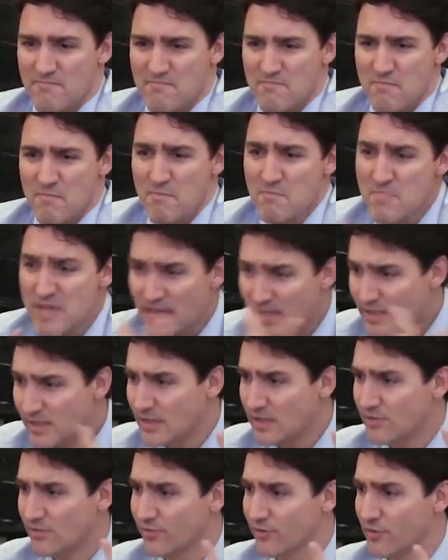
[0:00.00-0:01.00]

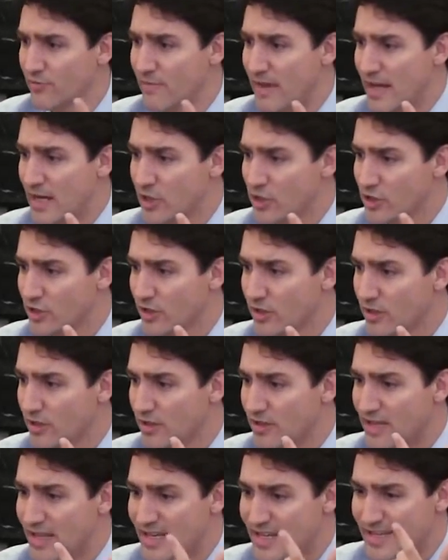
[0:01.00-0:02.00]

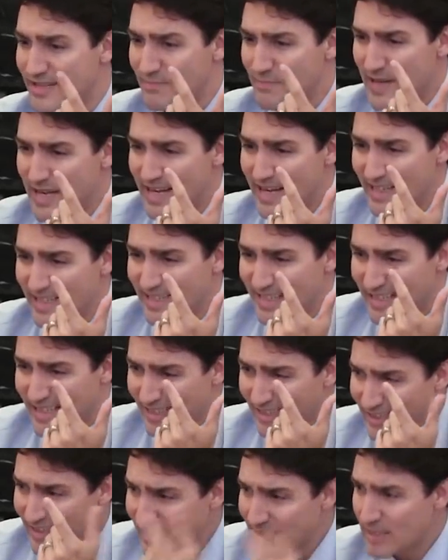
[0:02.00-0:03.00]
misinformation that is being
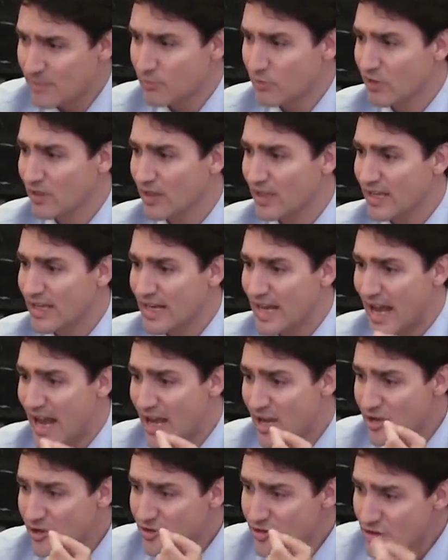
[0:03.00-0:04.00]
deliberately
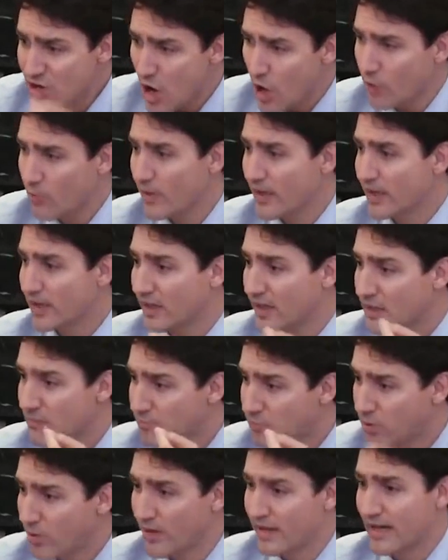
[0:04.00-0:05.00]
and knowingly
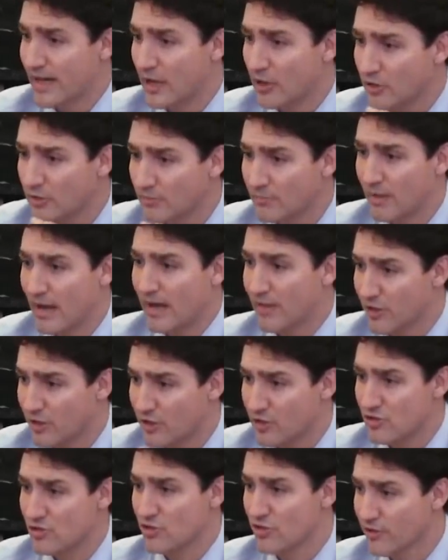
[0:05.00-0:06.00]
put out by the
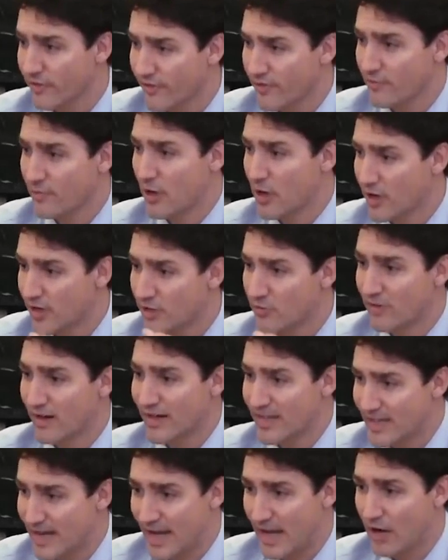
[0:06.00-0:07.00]
Conservative Party
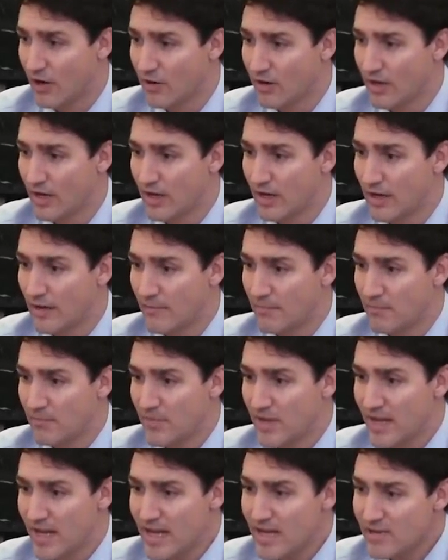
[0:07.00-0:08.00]
right now
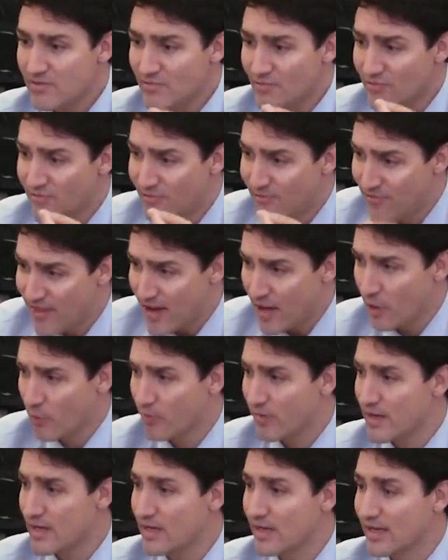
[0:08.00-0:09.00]
is
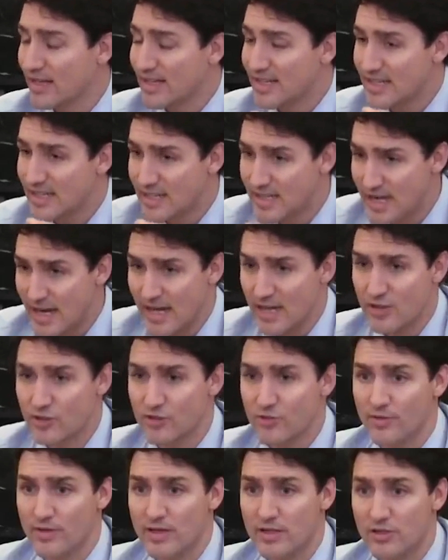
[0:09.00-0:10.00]
very
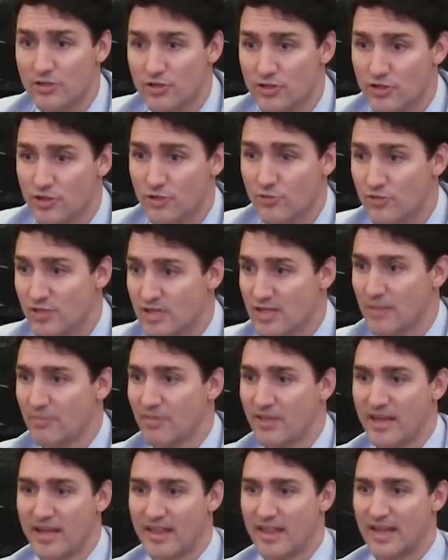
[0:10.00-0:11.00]
dangerous to
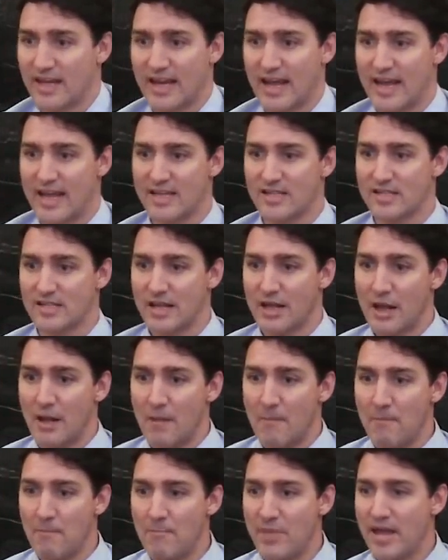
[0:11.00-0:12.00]
something that has
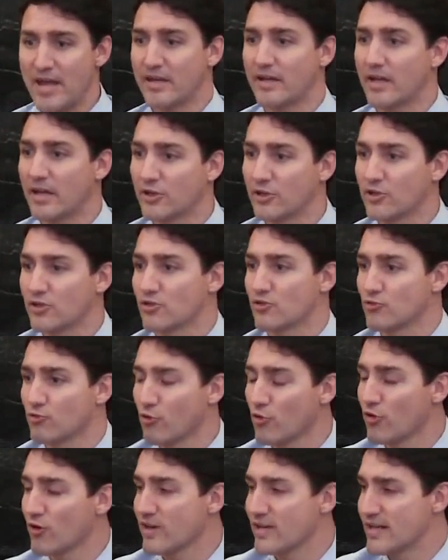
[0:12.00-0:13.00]
been an
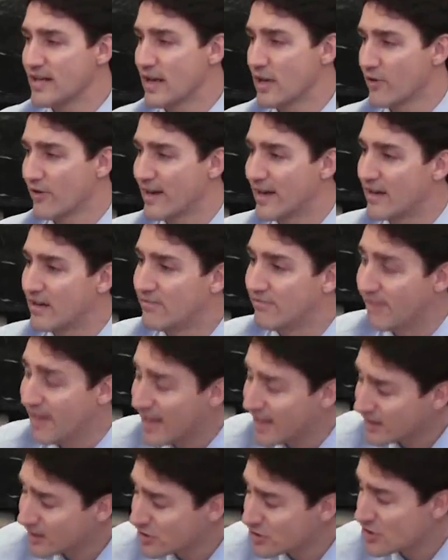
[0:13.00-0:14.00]
extraordinary
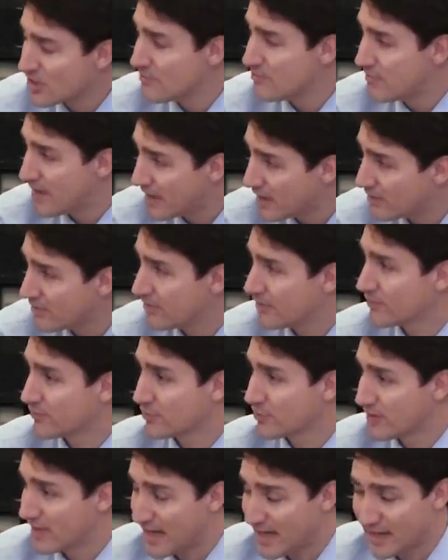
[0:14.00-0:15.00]
advantage and benefit
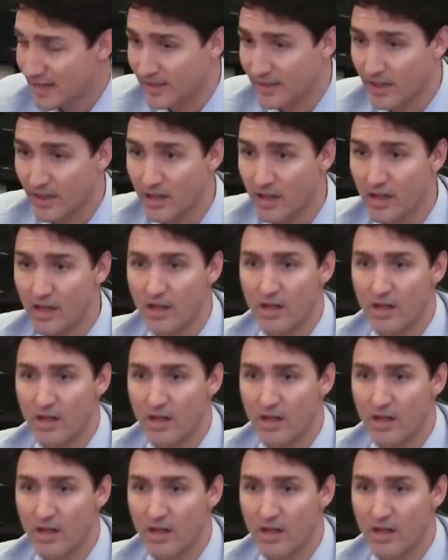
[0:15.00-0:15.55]
for Canada